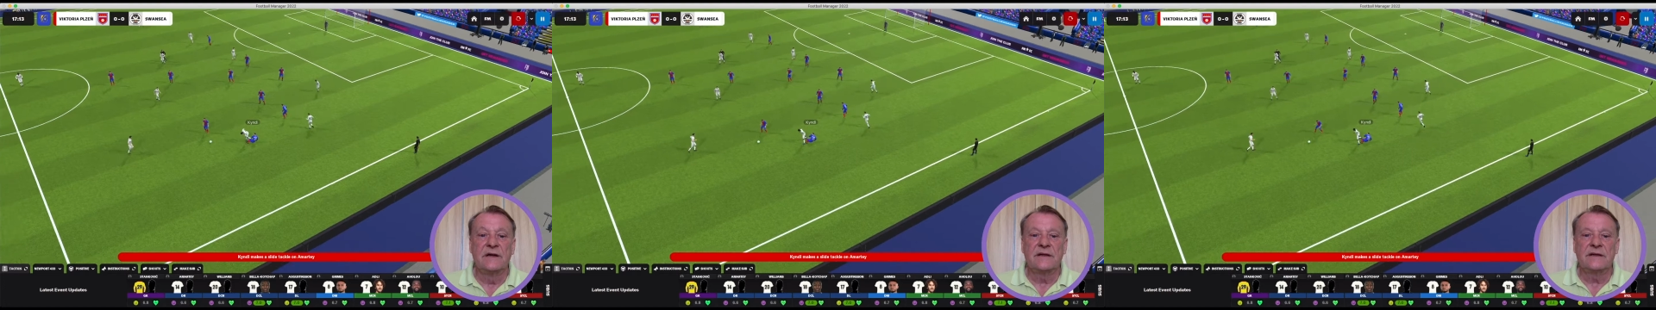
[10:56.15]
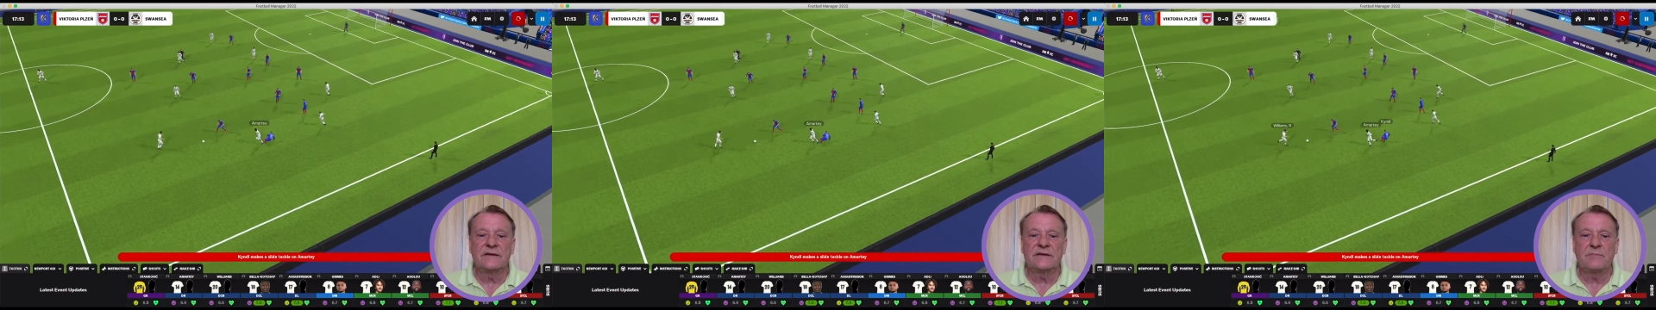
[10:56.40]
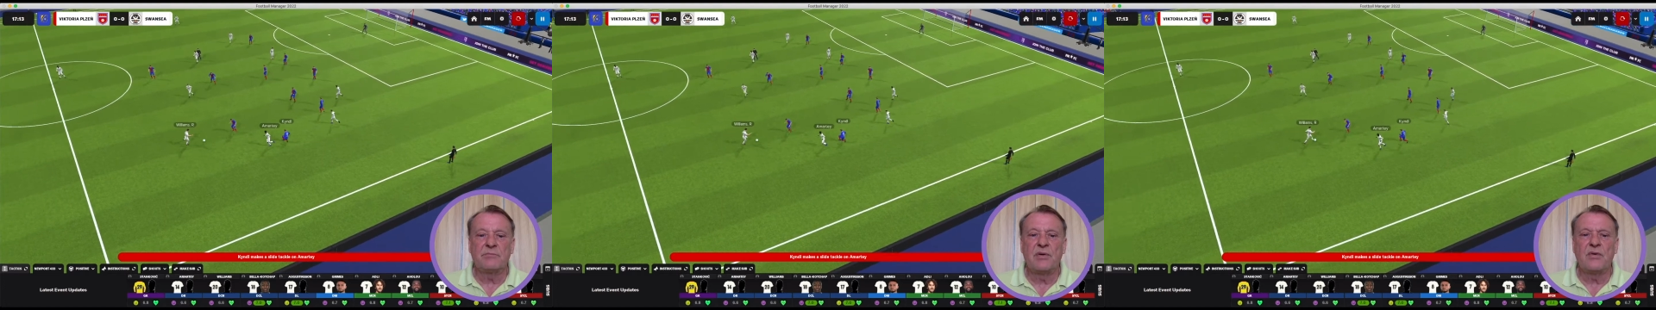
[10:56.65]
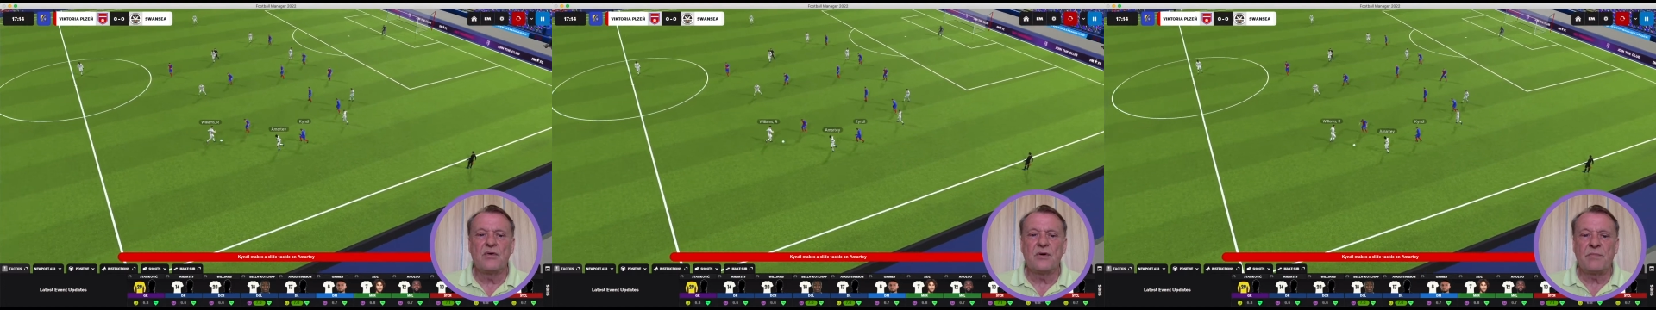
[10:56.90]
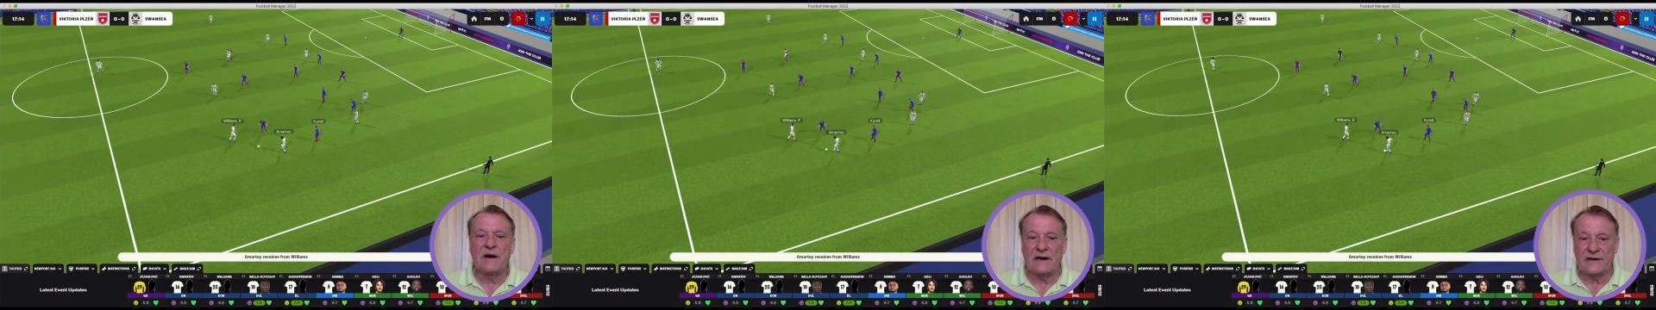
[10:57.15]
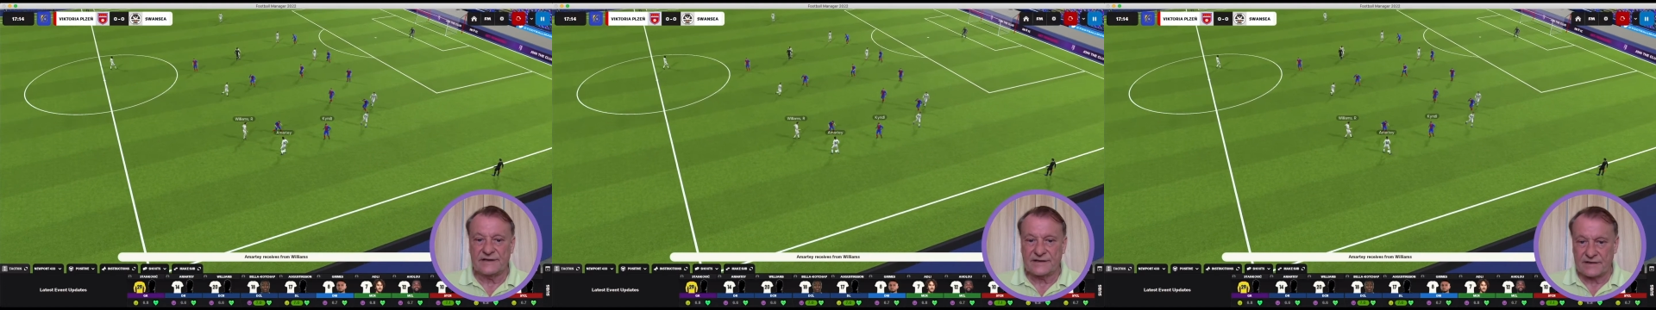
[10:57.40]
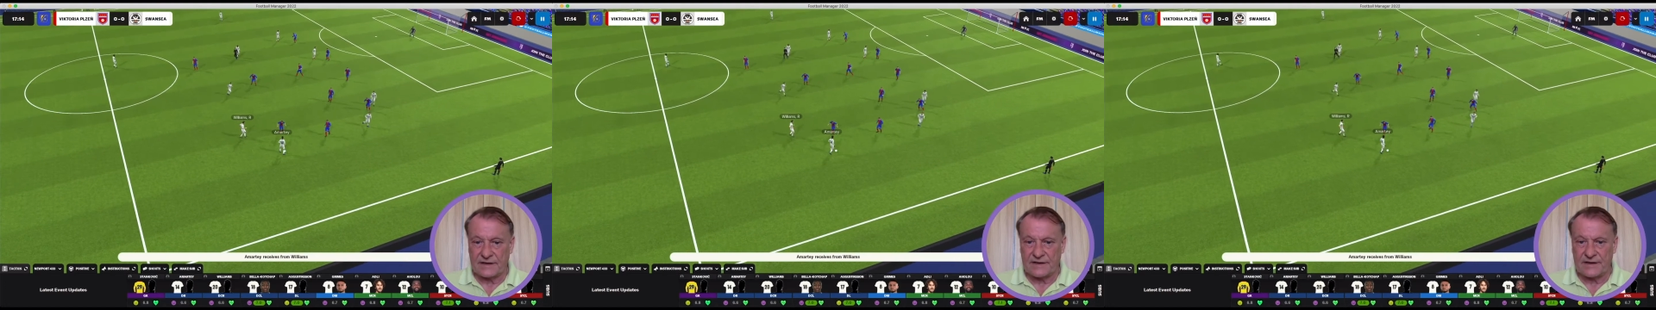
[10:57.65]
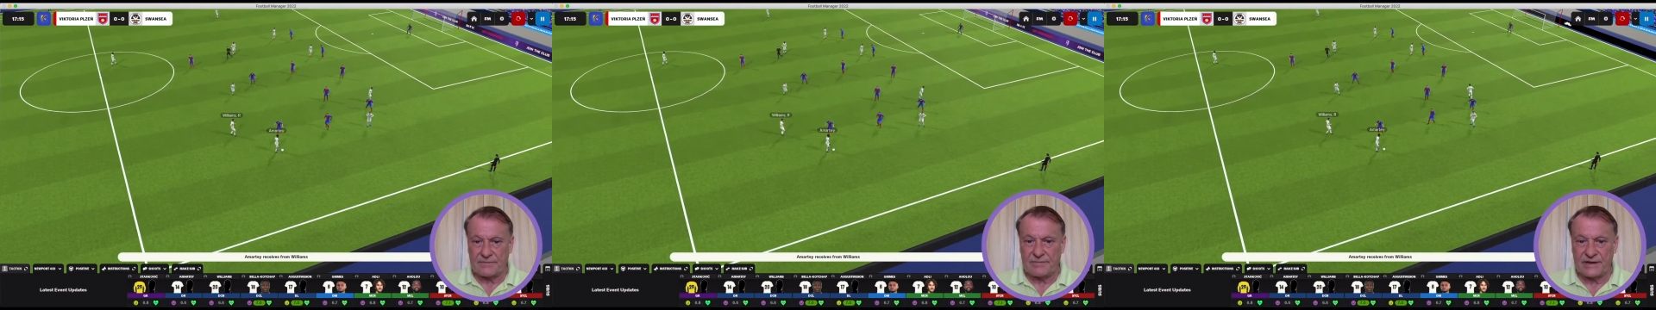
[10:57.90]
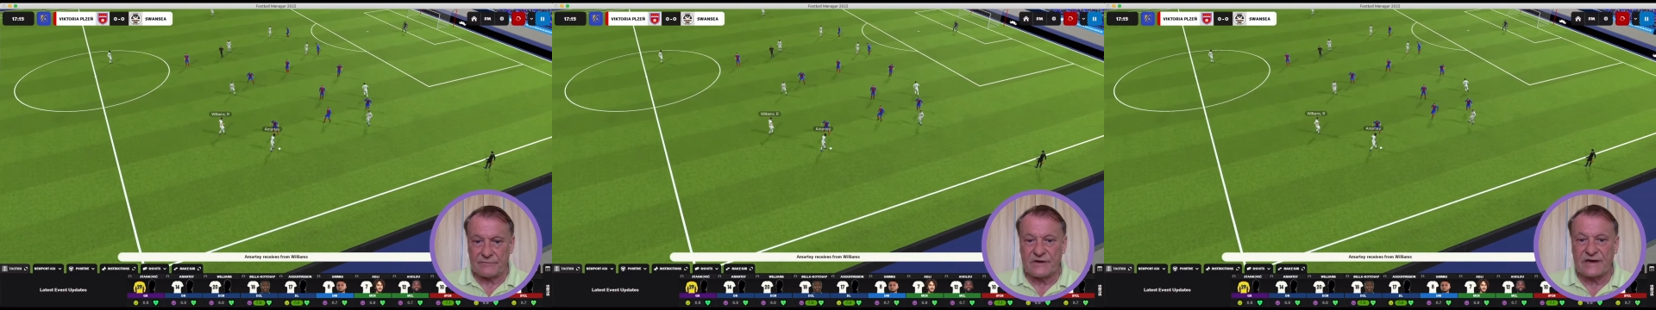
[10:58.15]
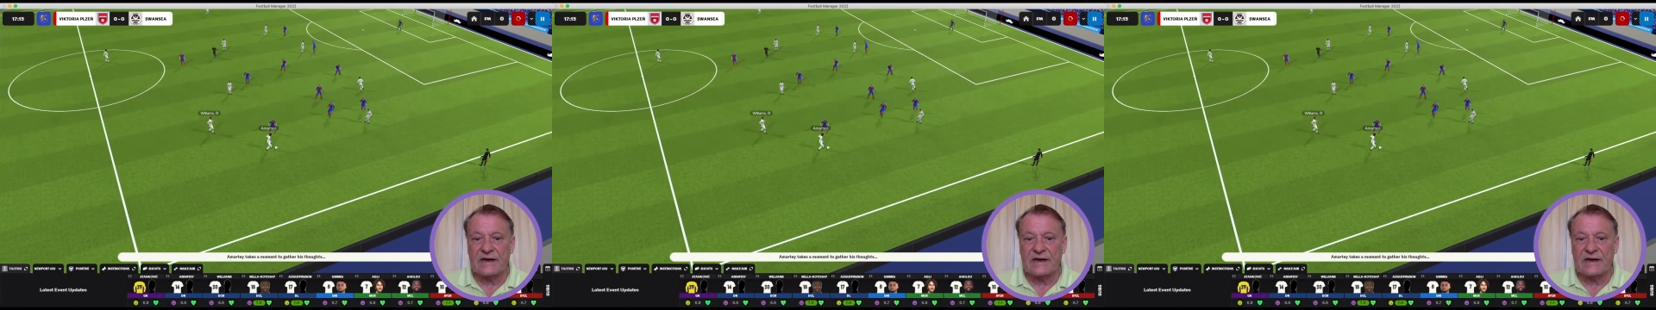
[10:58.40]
That's a poor pass, but we